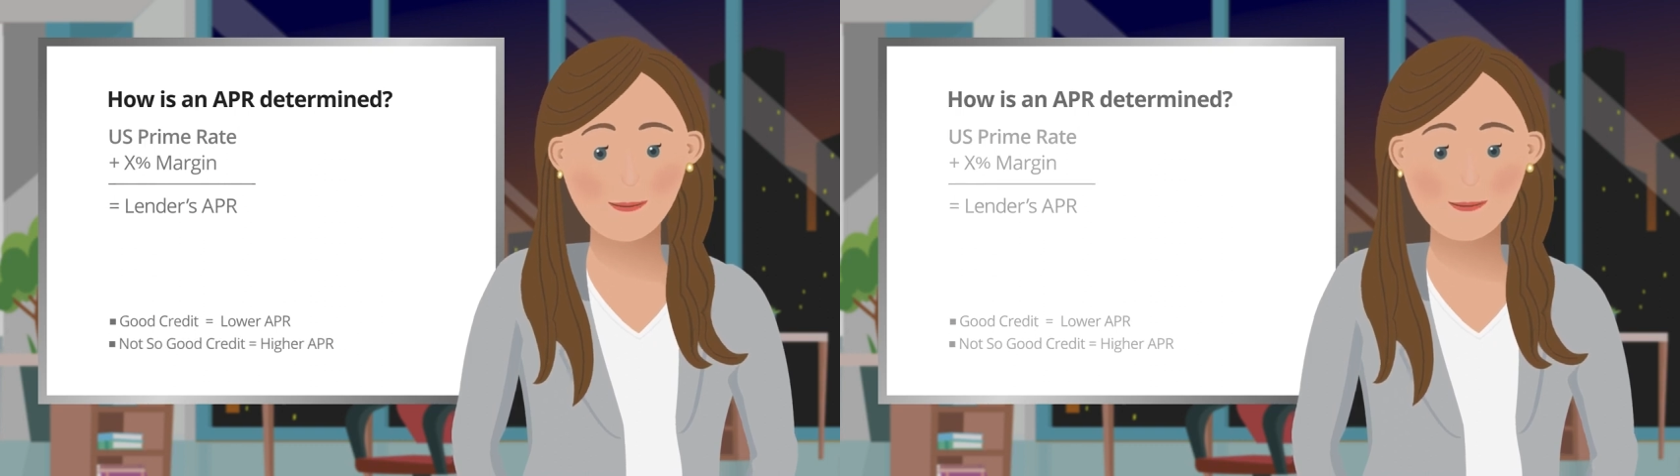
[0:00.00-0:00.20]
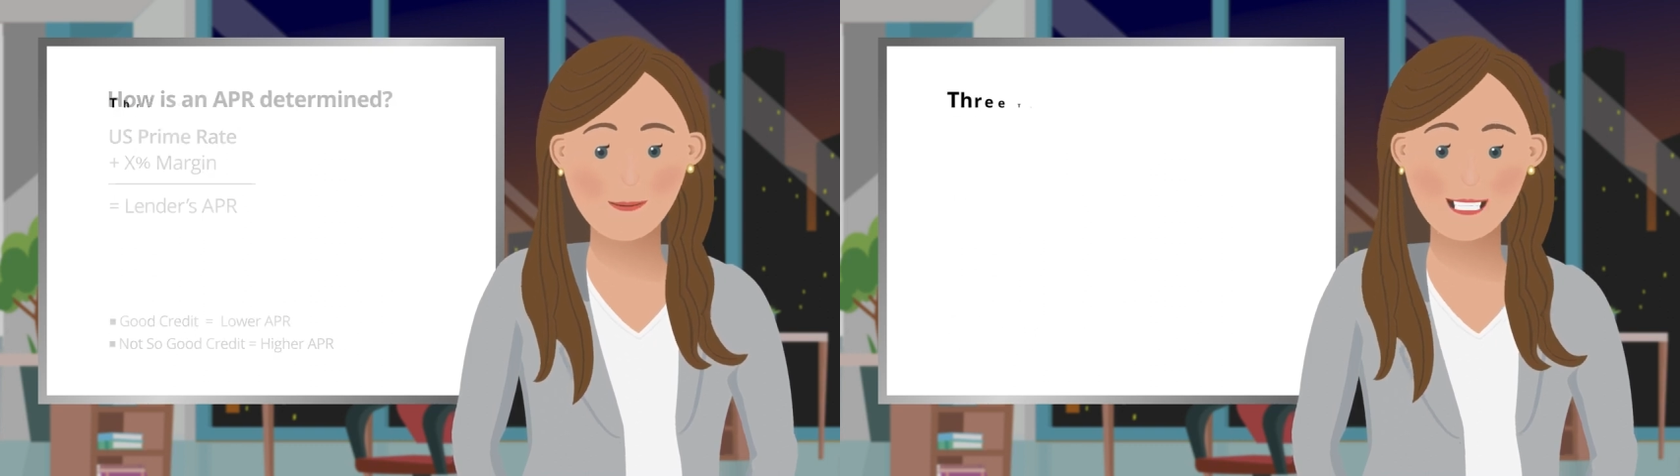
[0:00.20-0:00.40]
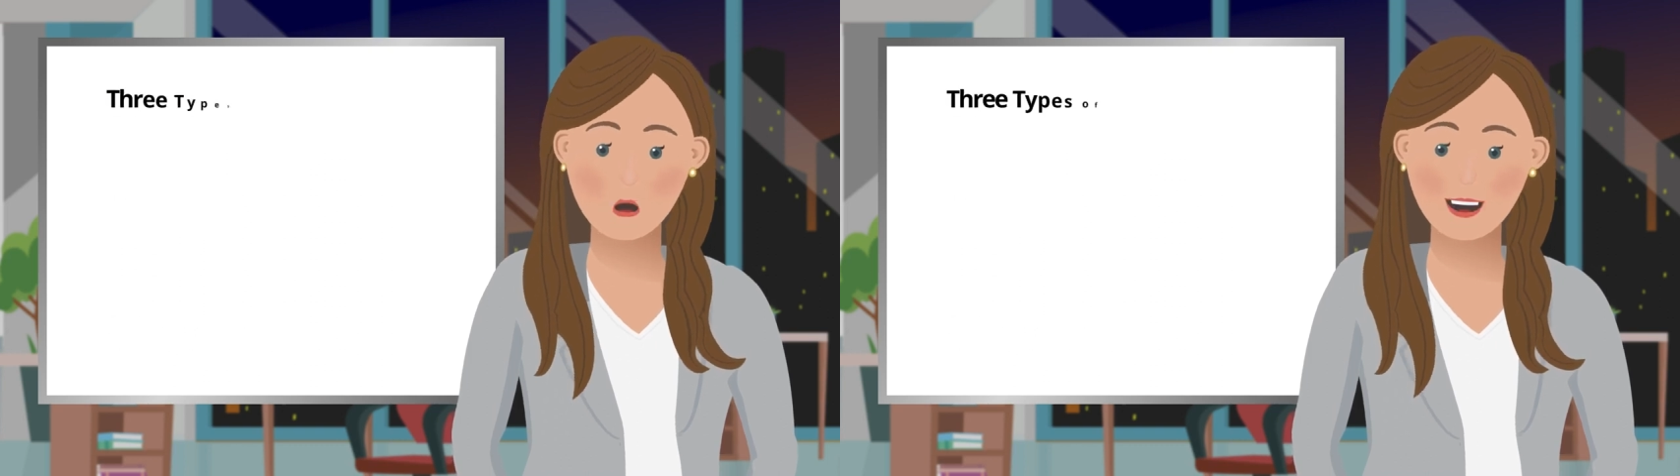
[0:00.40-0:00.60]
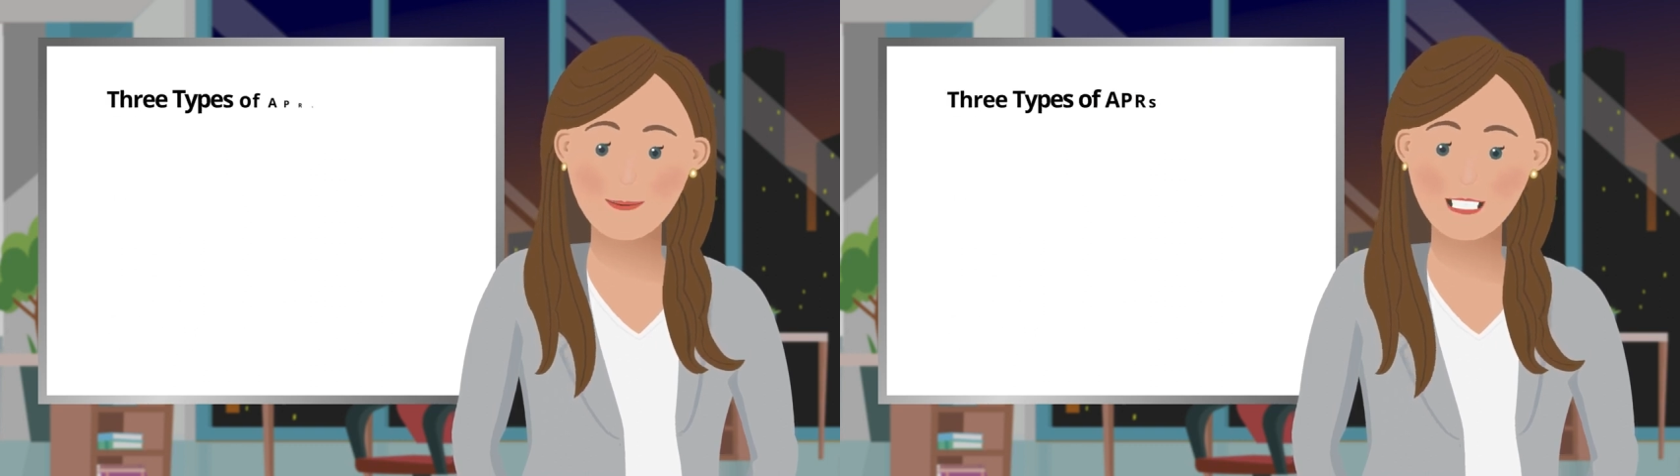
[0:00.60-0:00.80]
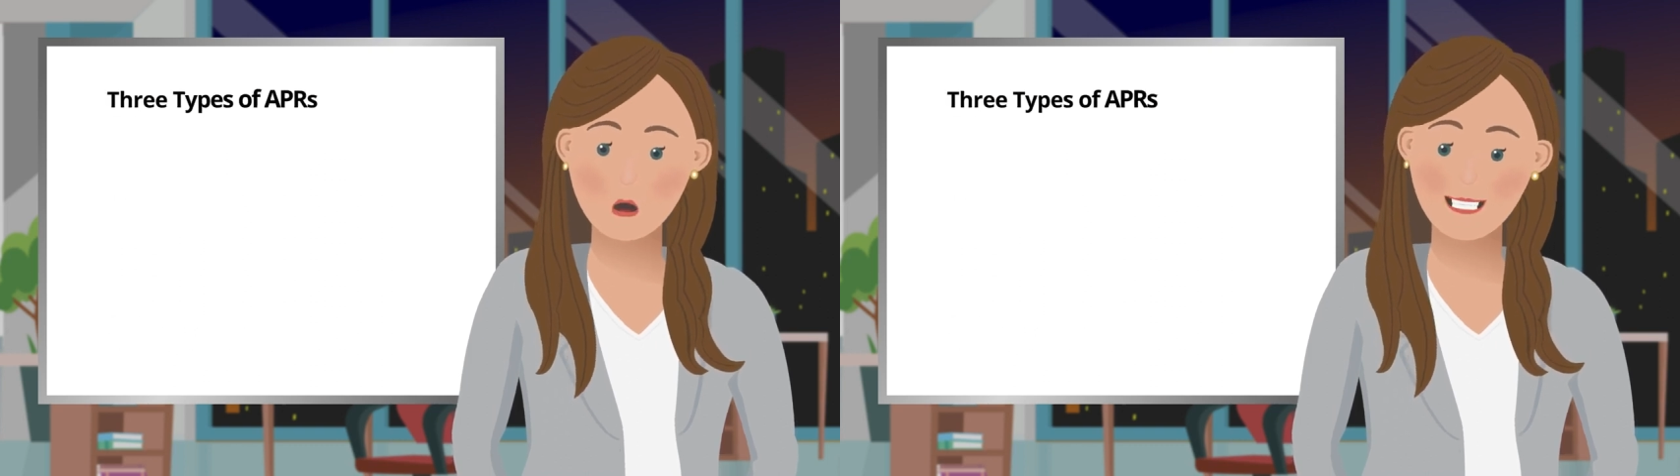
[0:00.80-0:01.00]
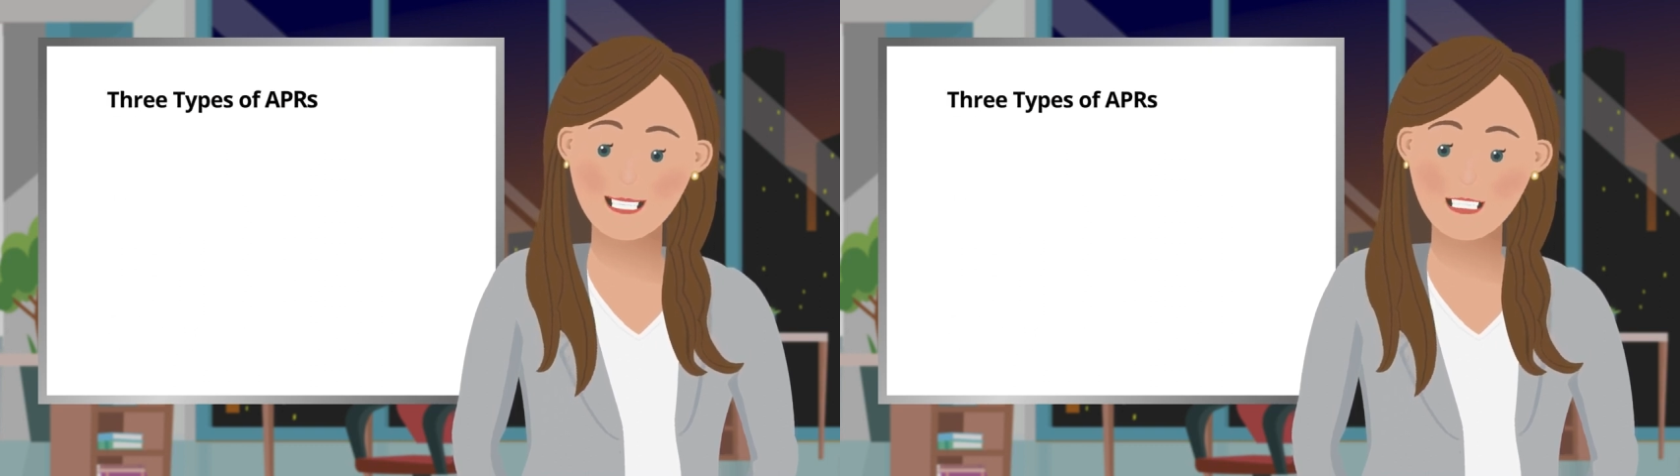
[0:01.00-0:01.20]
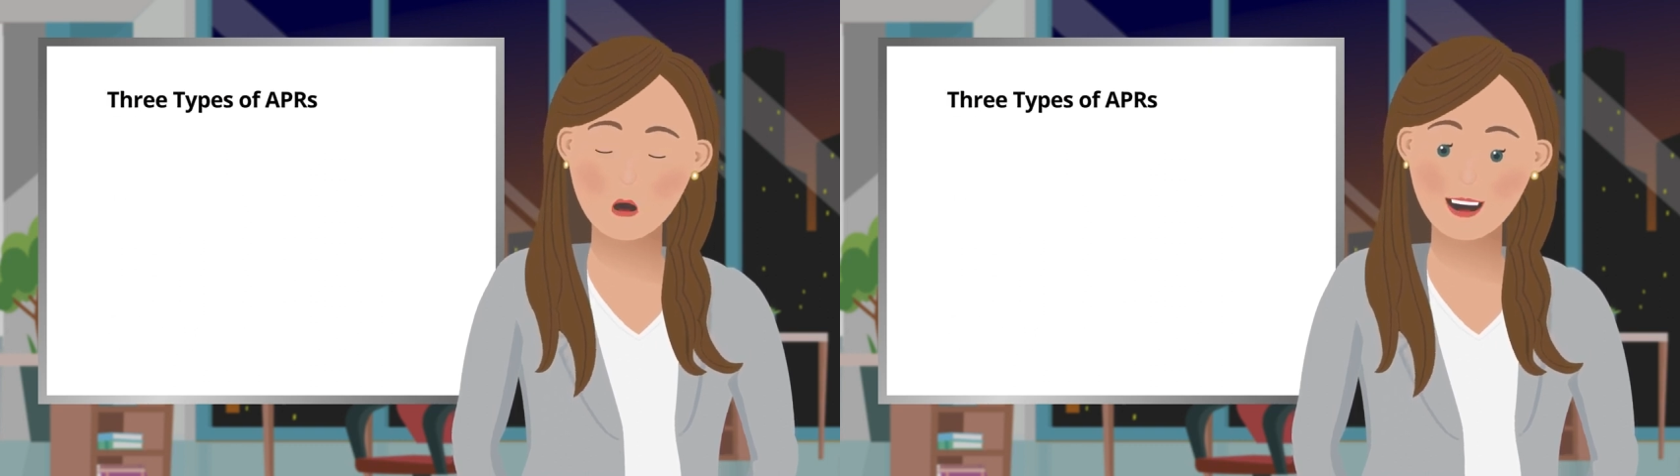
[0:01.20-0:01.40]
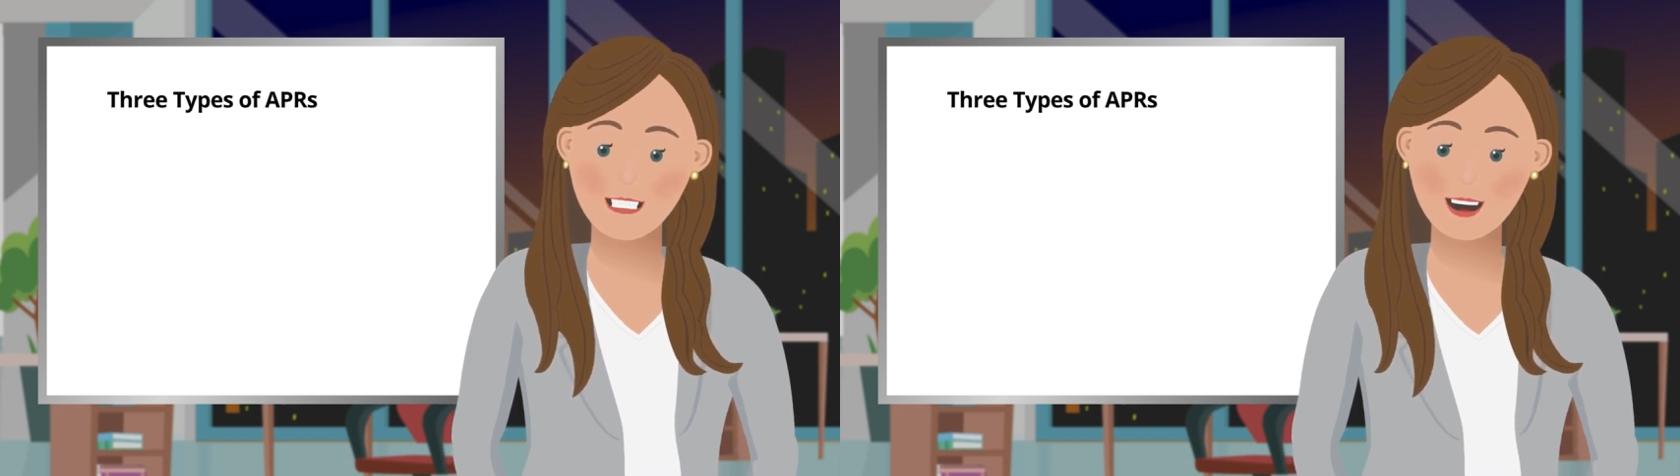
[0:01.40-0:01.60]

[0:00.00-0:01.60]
There are 3 types of